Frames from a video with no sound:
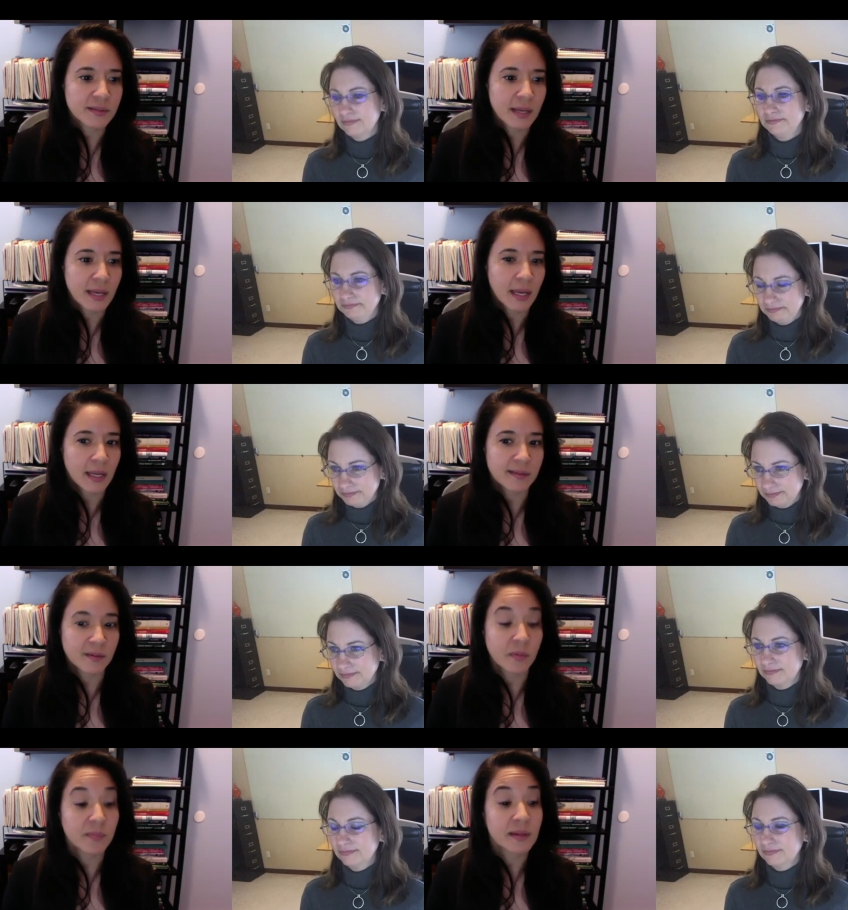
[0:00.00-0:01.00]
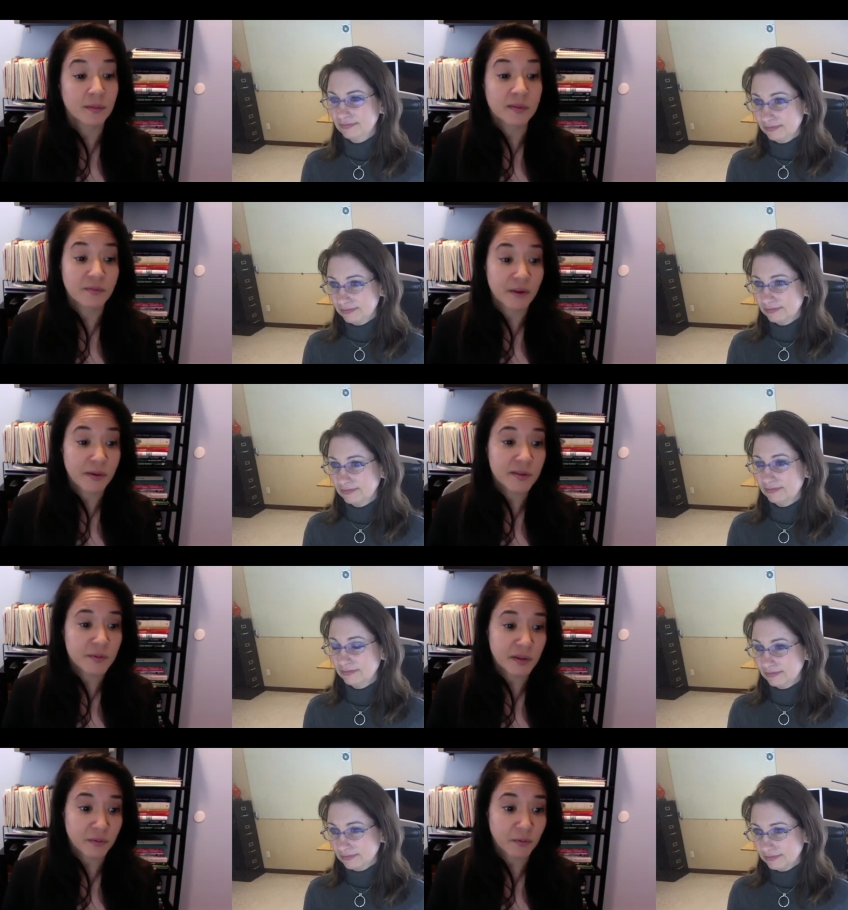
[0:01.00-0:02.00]
Speaker 1: And so it was, it was very
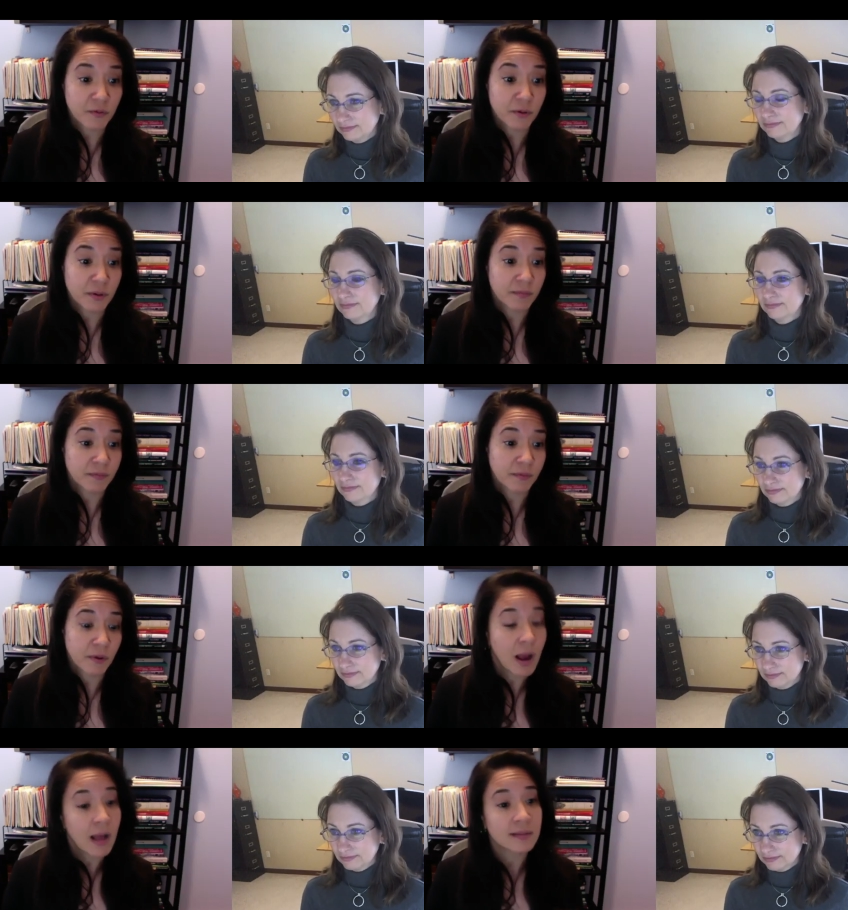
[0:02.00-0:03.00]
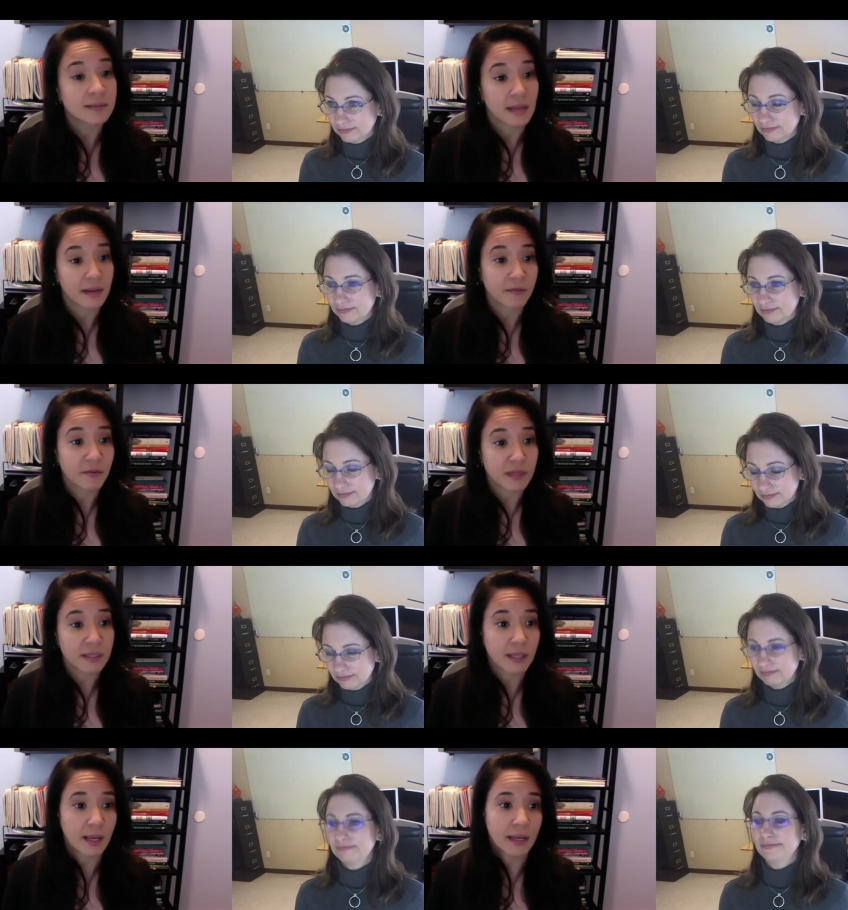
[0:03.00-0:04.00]
stressful for, for us and for the
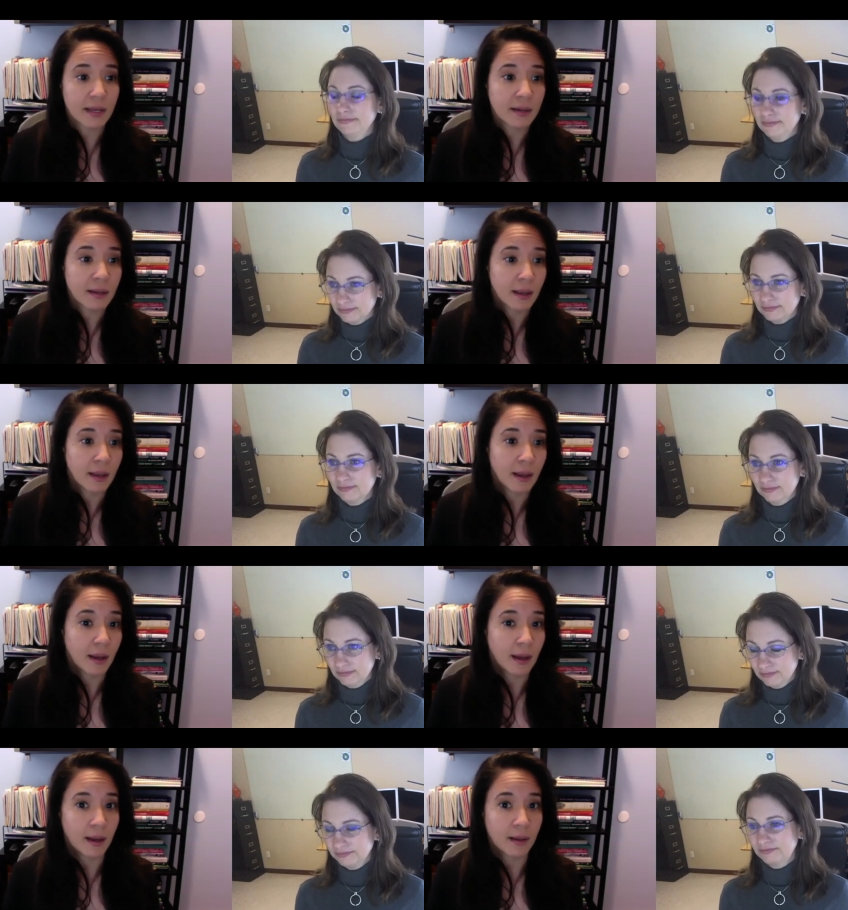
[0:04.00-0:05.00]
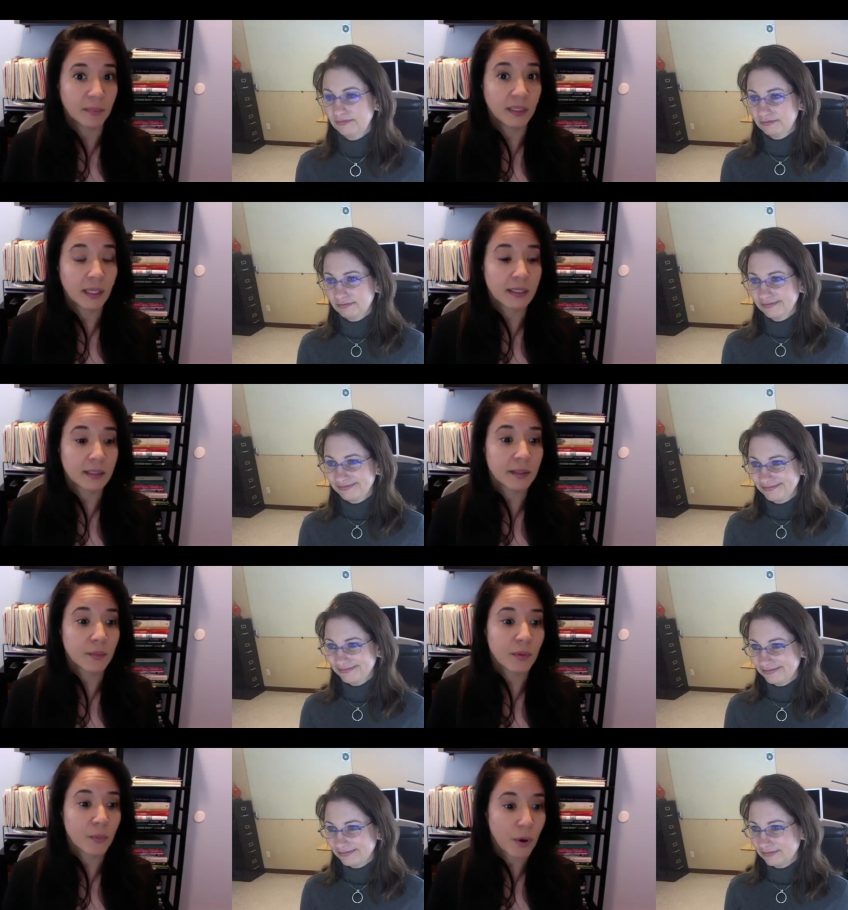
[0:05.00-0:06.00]
client. Um, luckily, we
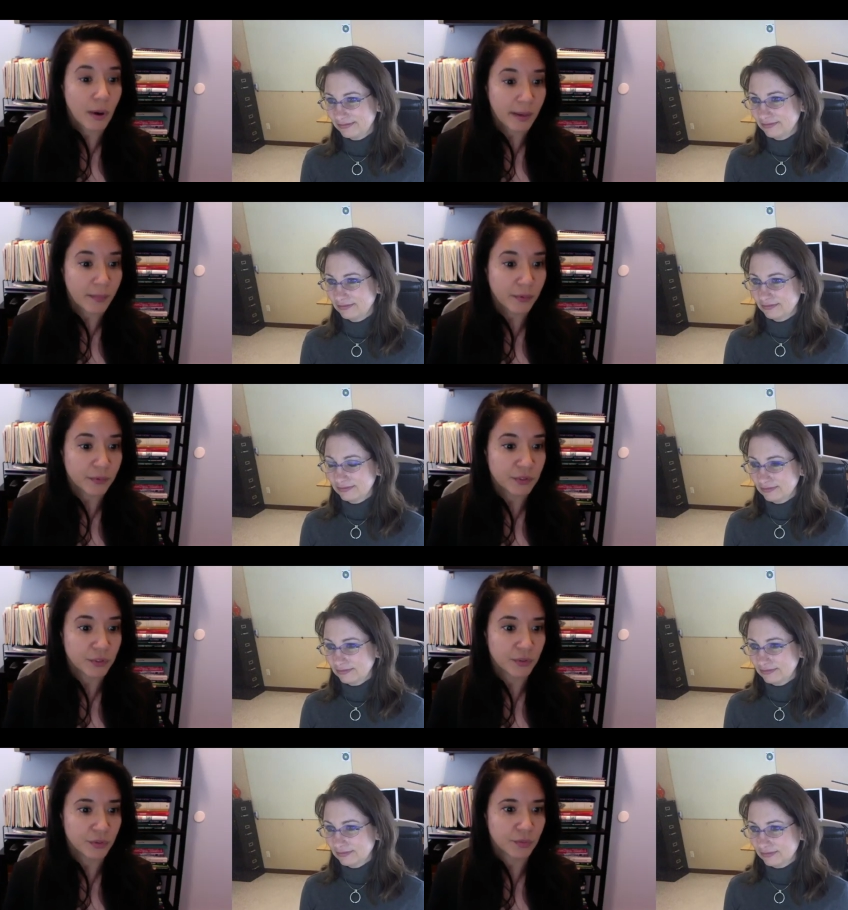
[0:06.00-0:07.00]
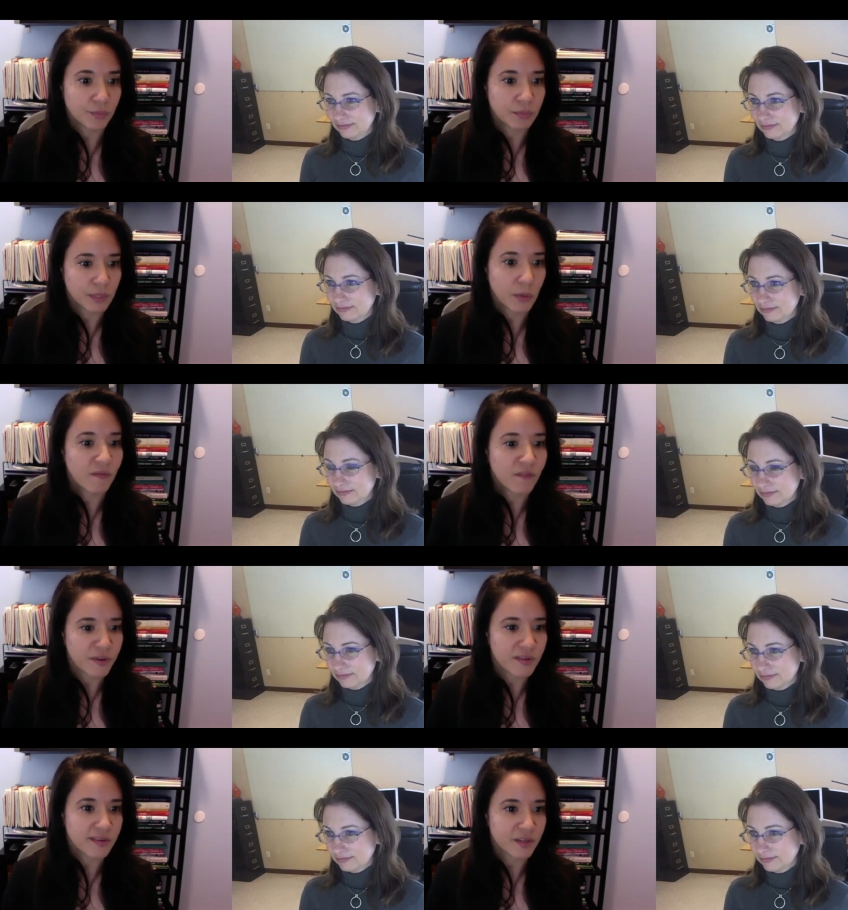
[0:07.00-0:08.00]
were able to, you know, avert the
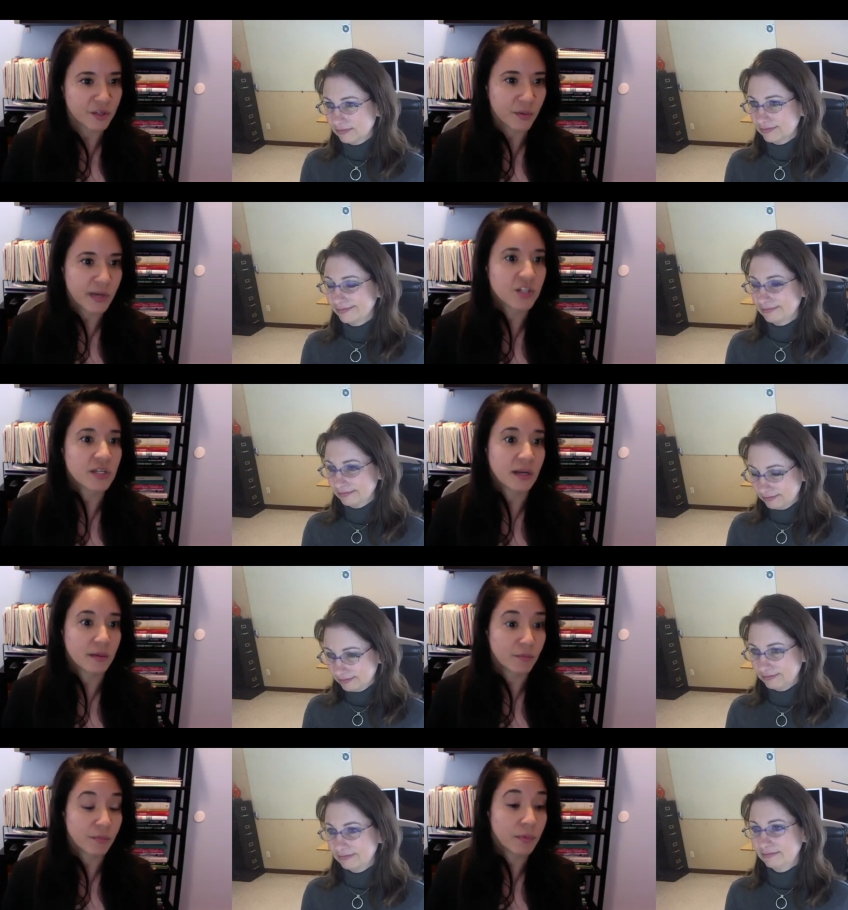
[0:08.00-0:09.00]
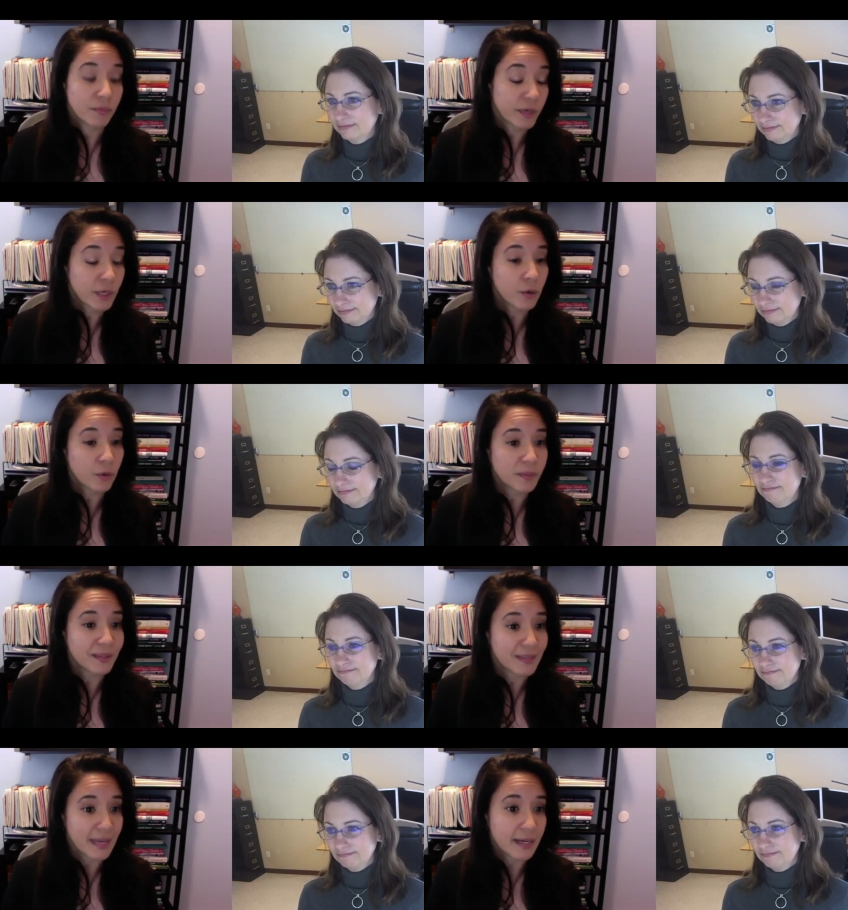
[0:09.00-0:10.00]
situation and, and recoup the
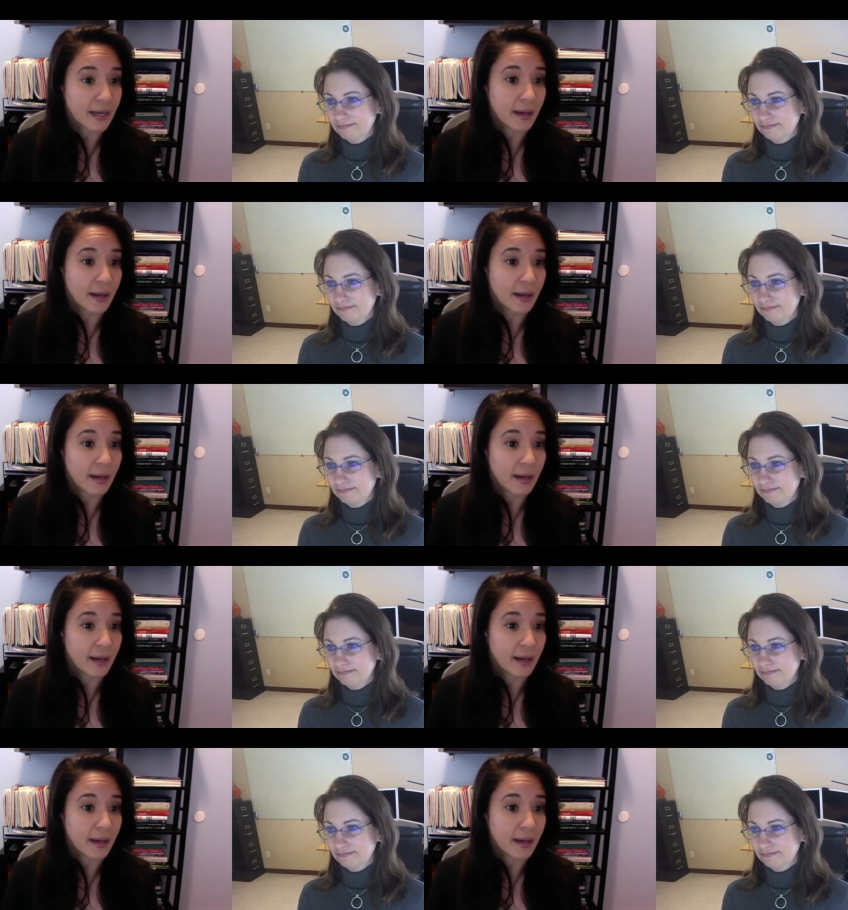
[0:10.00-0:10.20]
data.